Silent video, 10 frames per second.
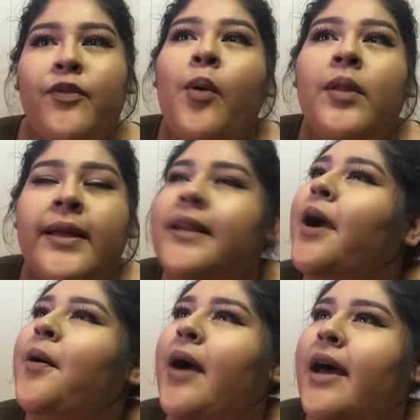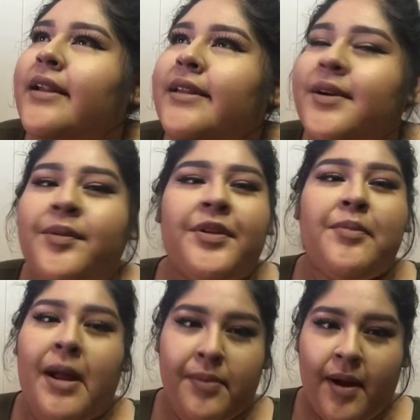fully know how to deal with
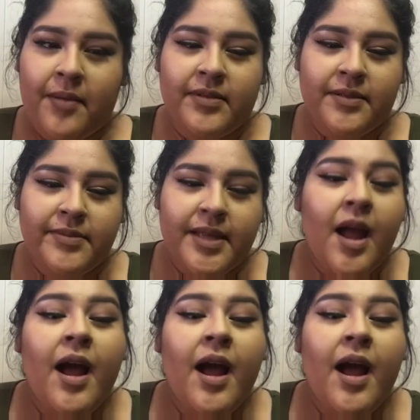my problems